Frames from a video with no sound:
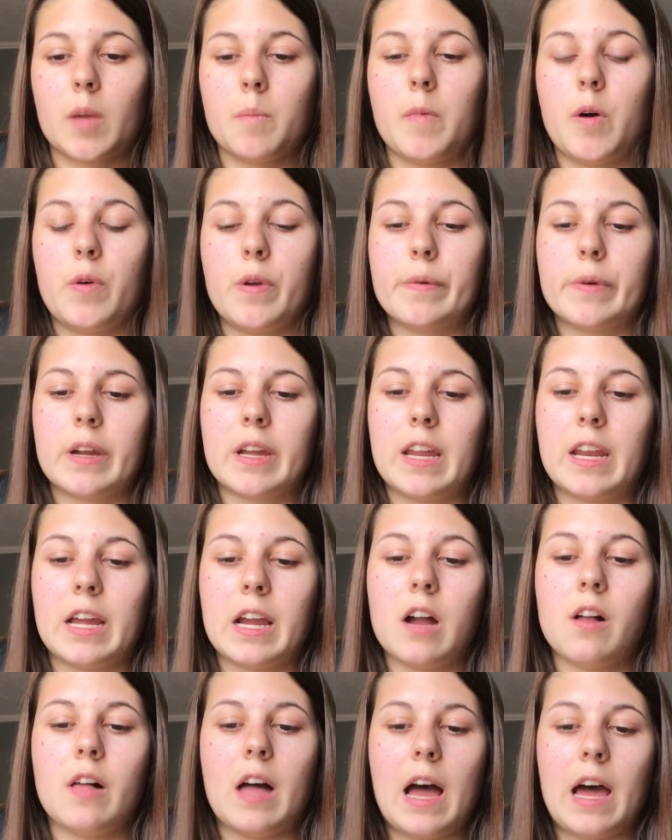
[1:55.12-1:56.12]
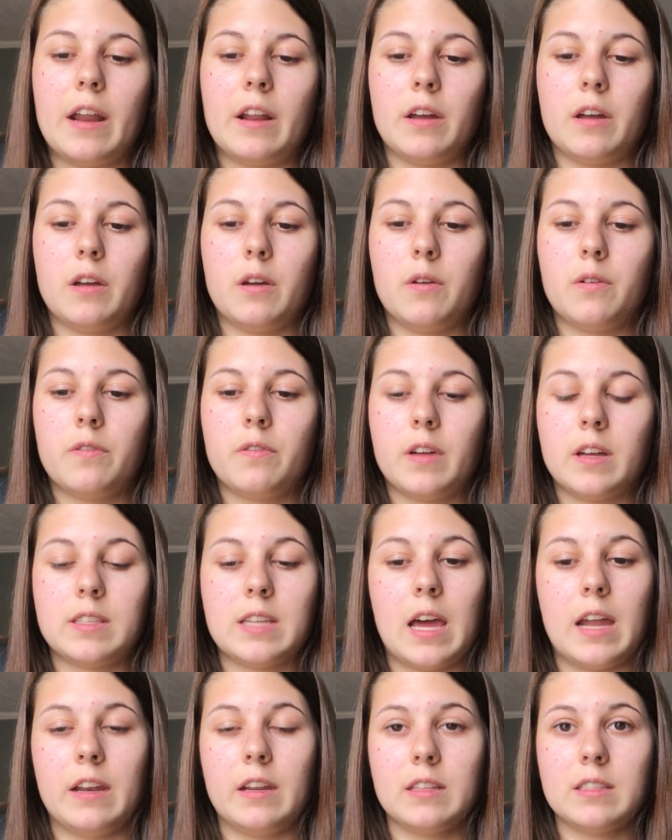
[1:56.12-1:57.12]
But we weren't getting a lot of
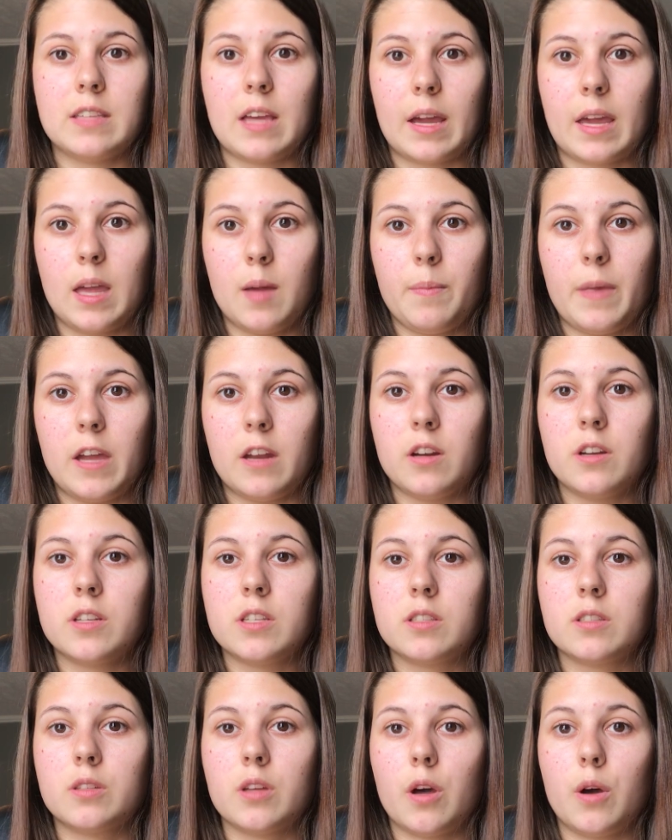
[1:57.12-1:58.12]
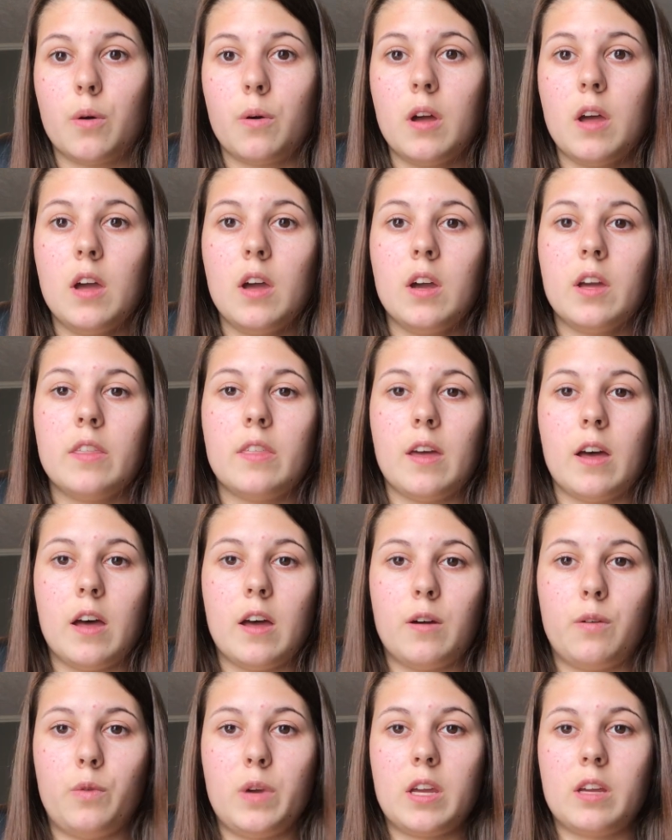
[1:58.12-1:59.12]
attendance at campaigners, so
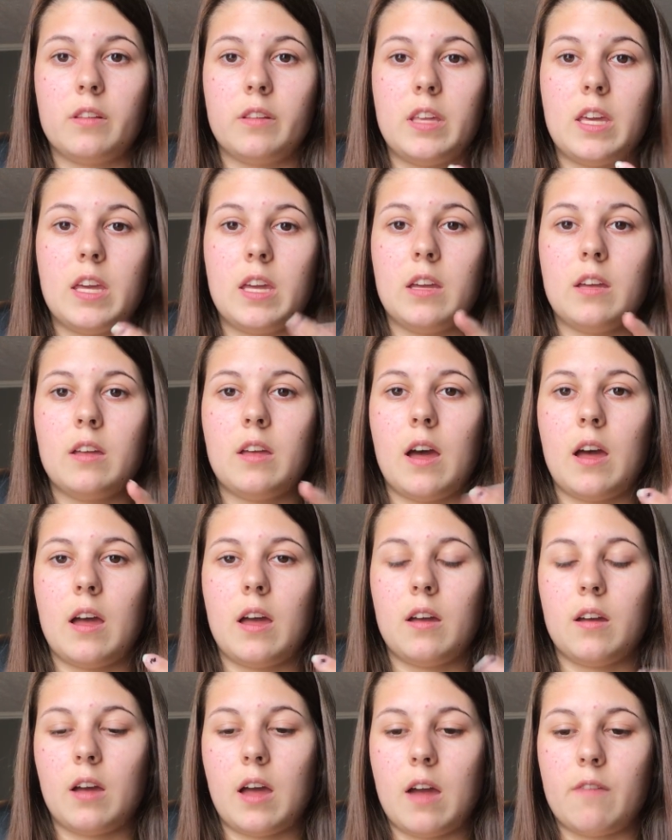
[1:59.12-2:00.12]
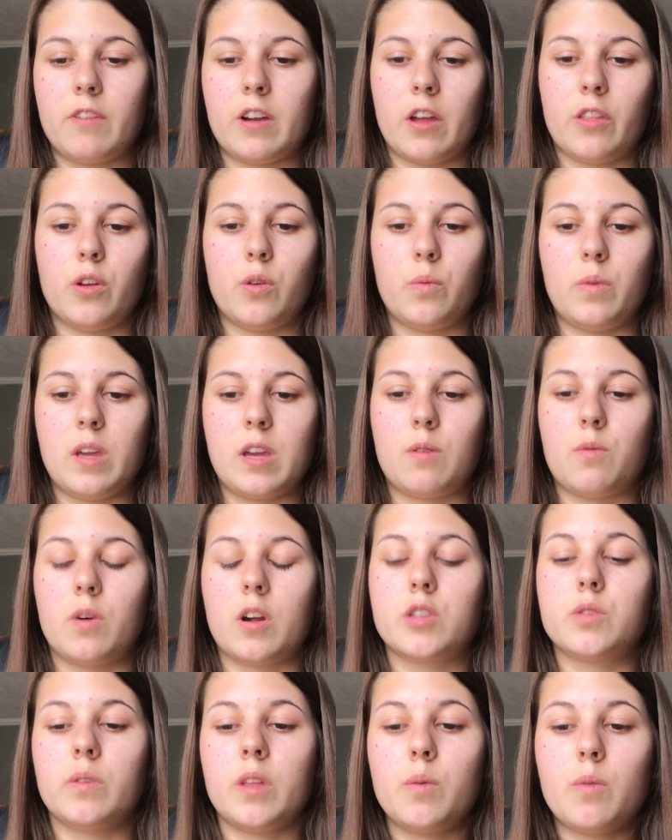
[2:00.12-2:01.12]
the weekly, every other week
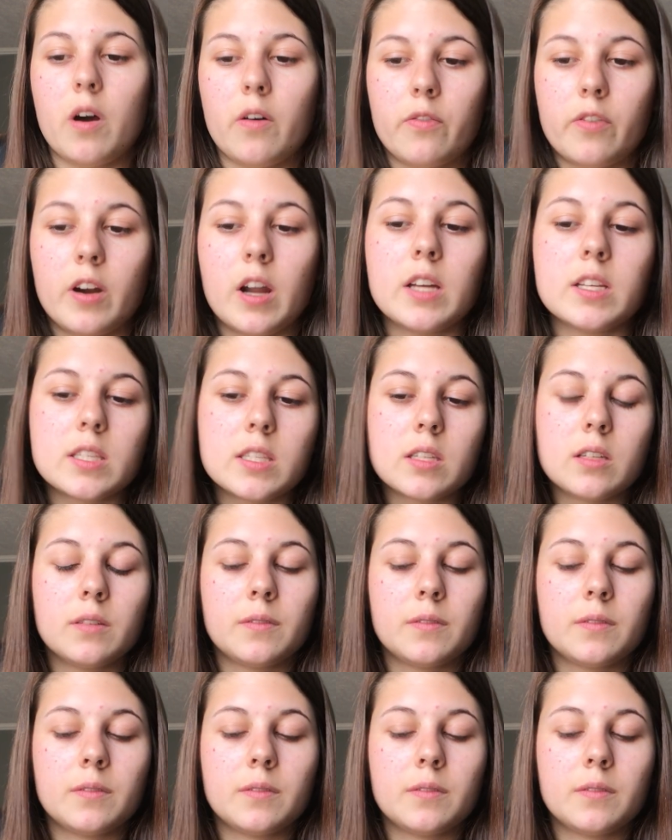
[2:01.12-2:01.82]
worked really well for us.